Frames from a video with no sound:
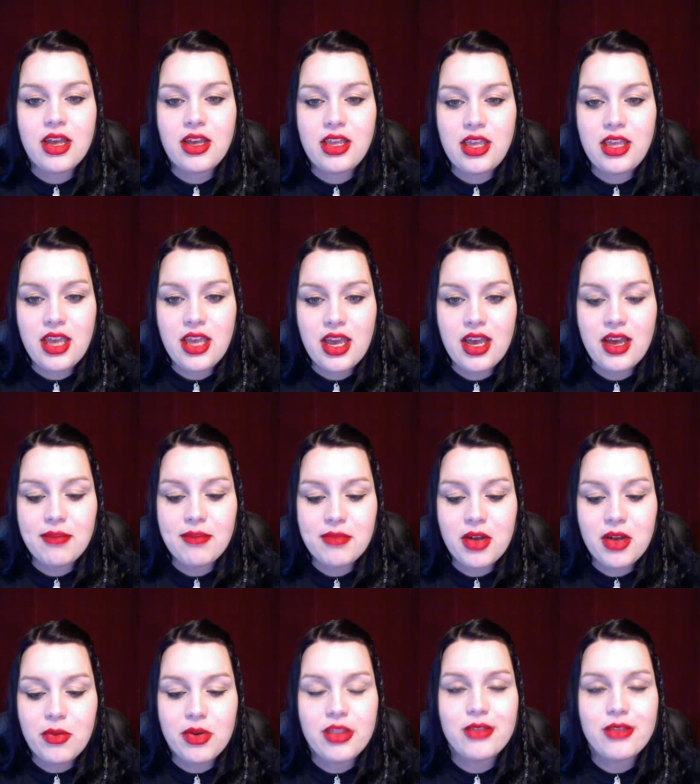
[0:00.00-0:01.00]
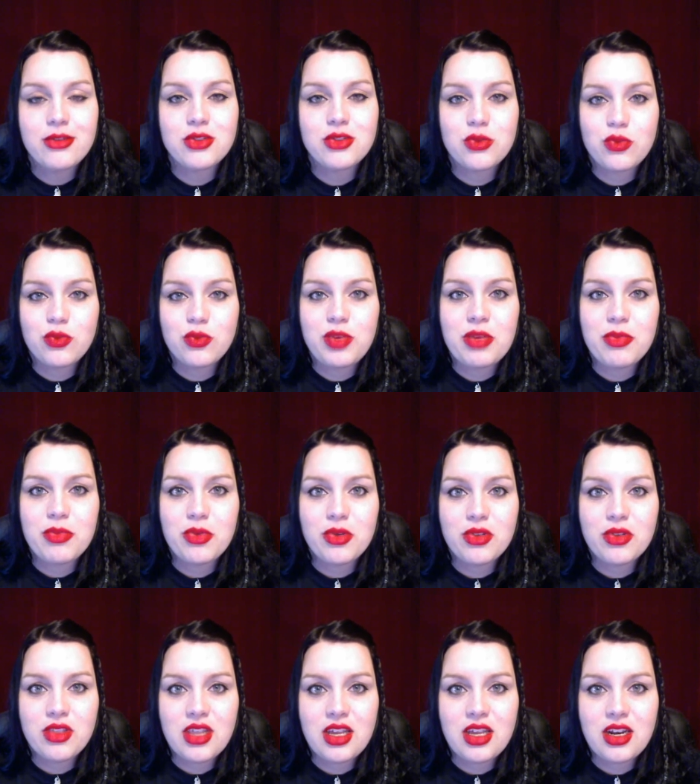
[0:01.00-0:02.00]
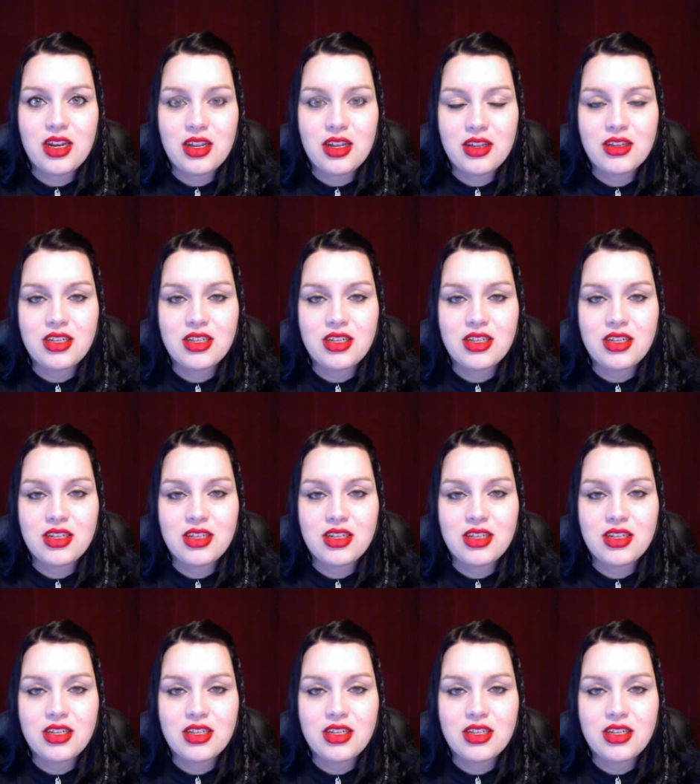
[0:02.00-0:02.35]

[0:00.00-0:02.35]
yeah, I'm not one of those people that